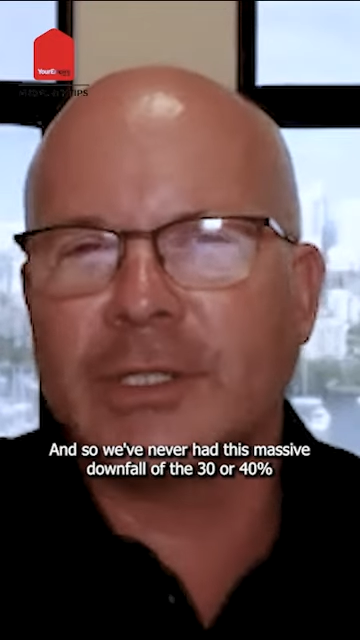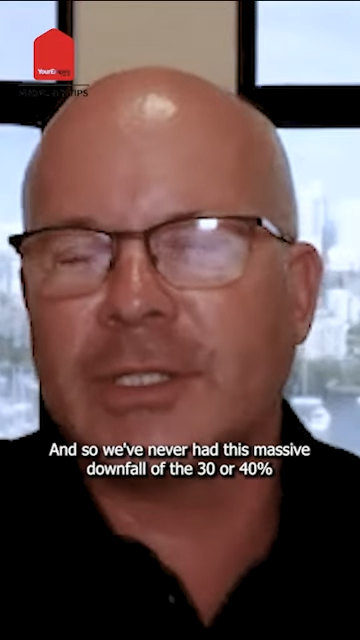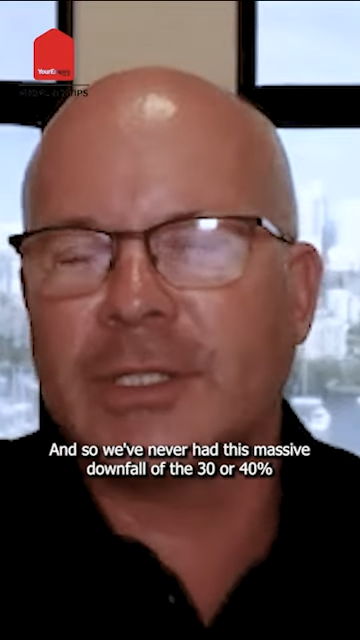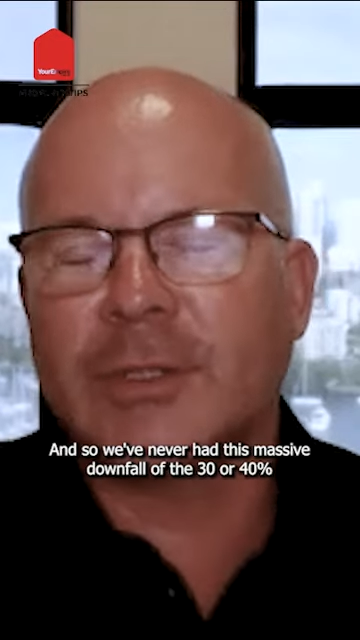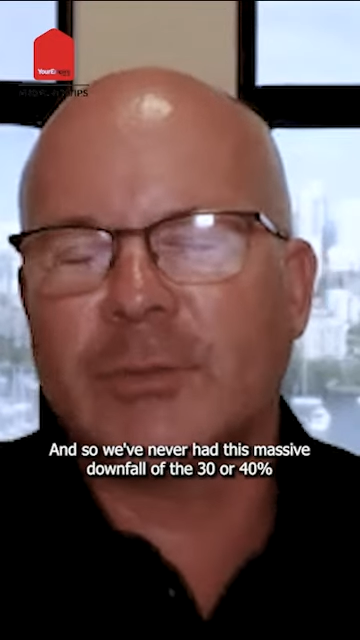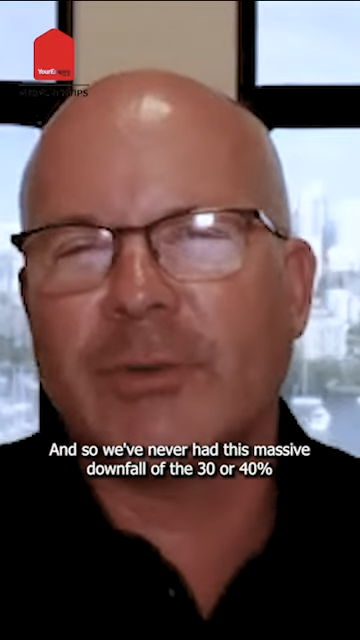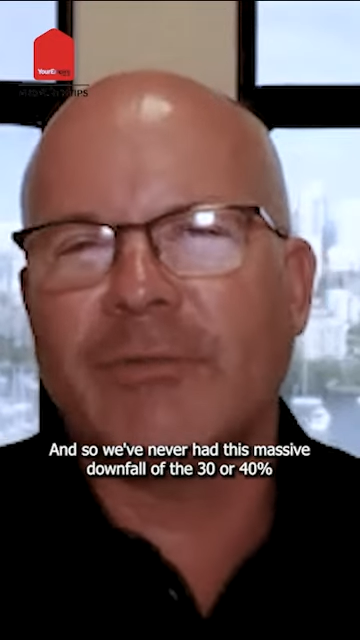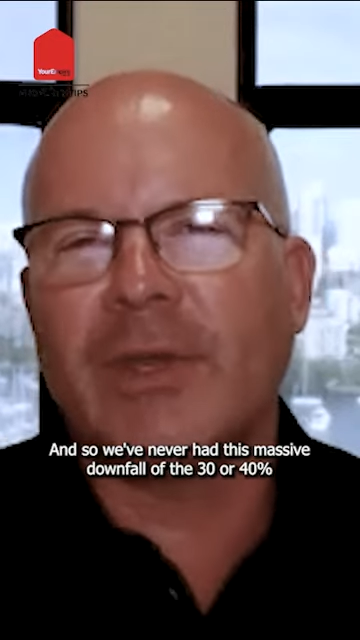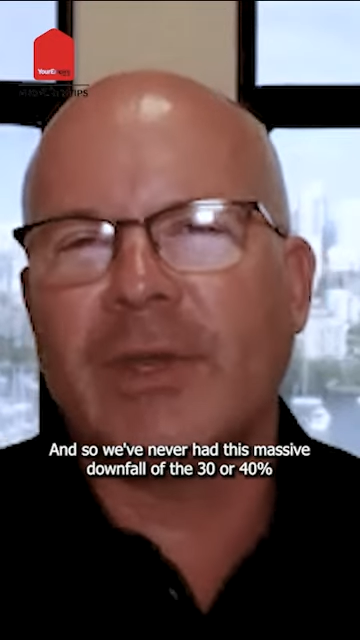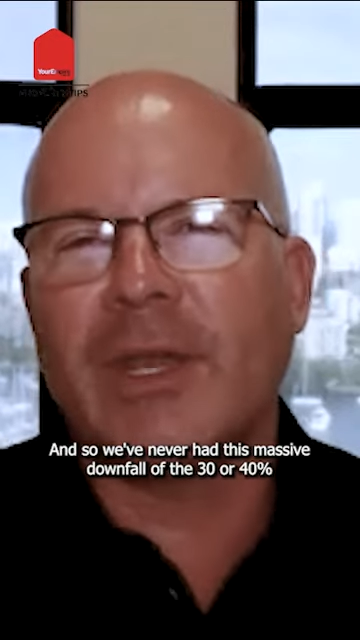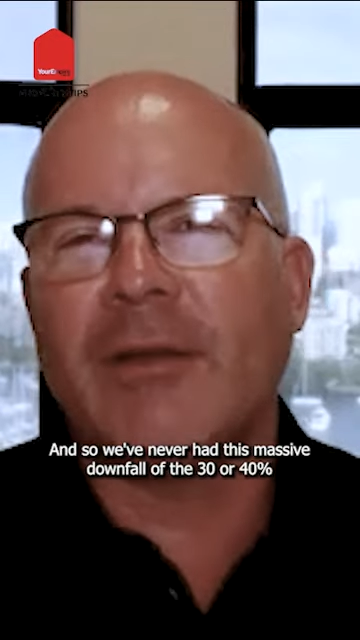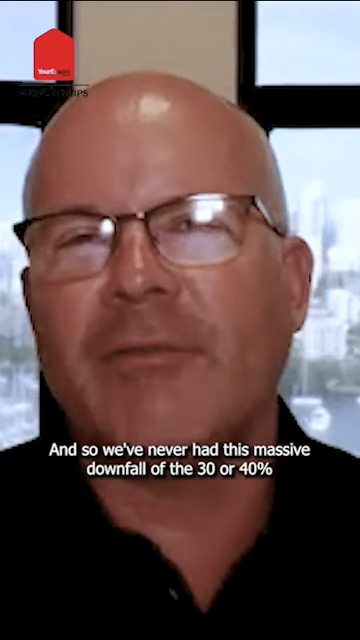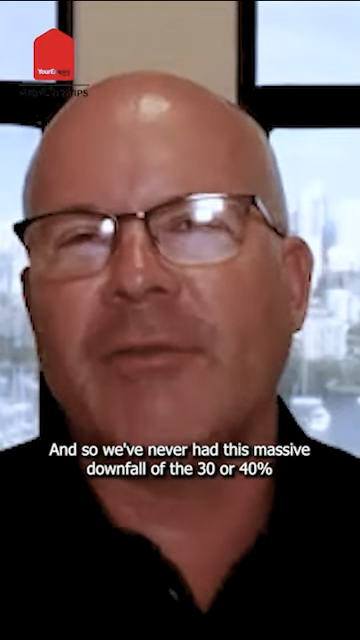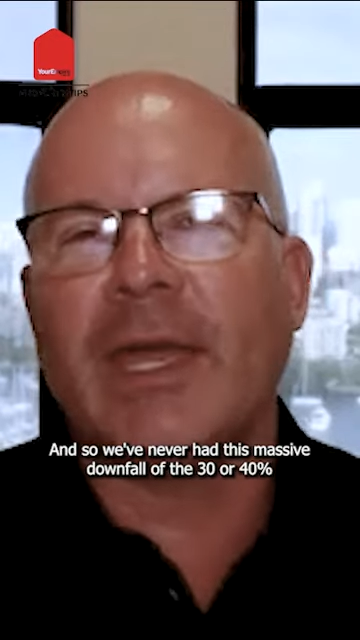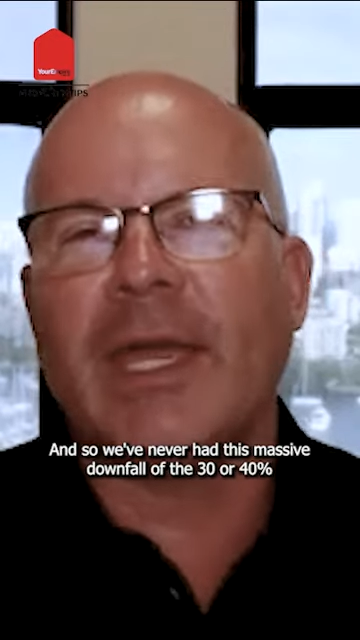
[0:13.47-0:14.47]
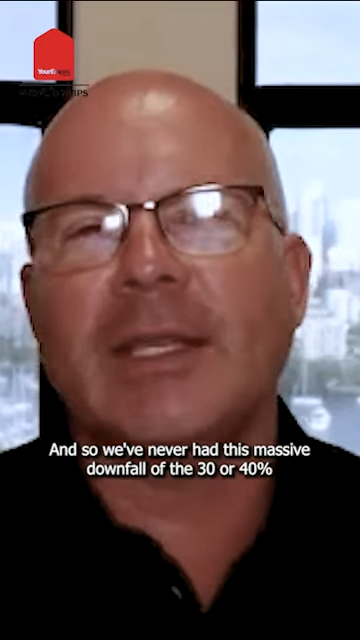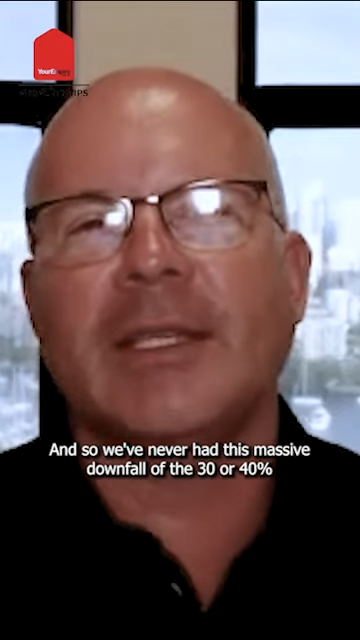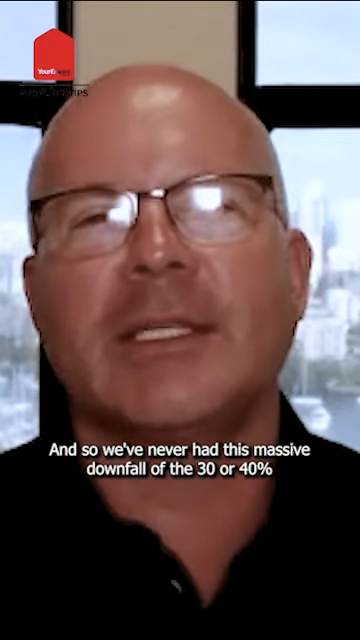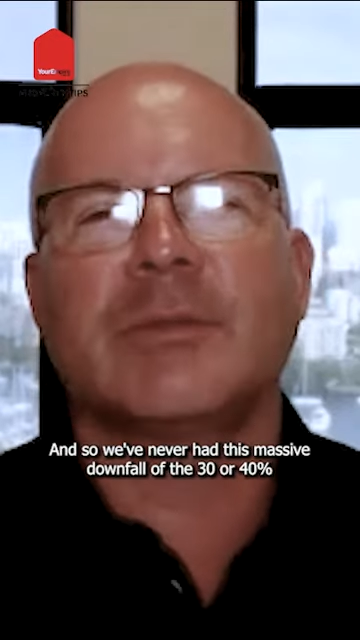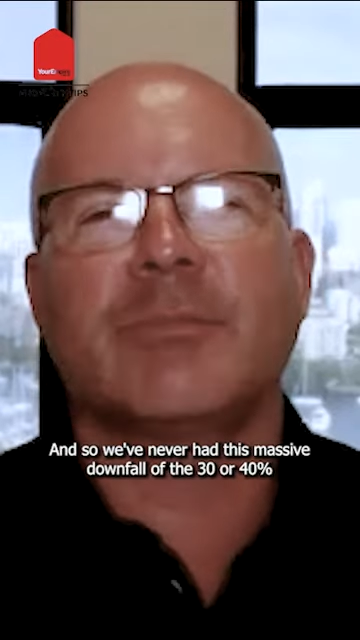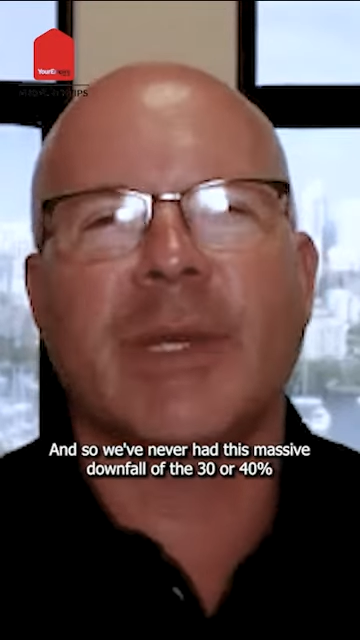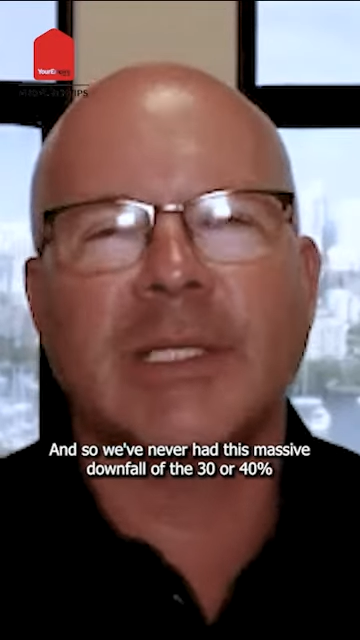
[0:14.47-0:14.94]
and so we've never had
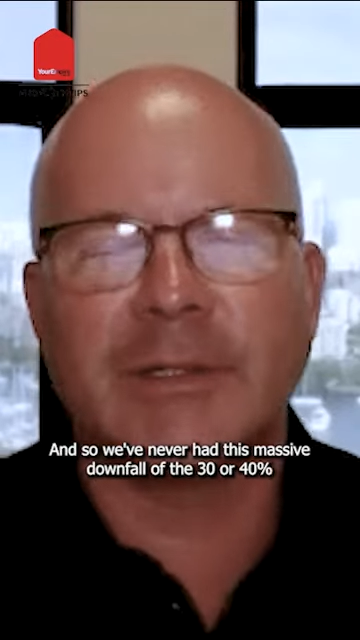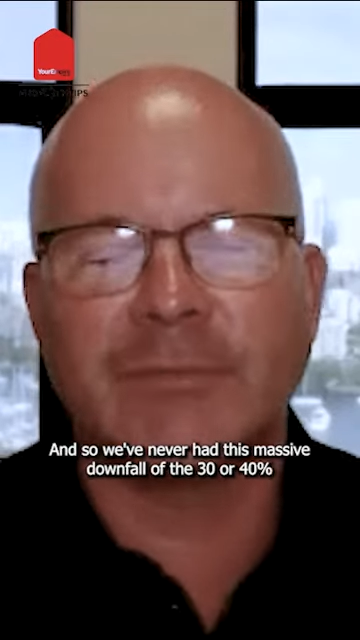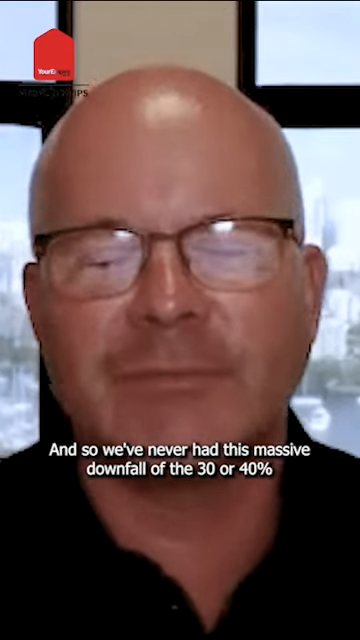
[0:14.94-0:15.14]
this massive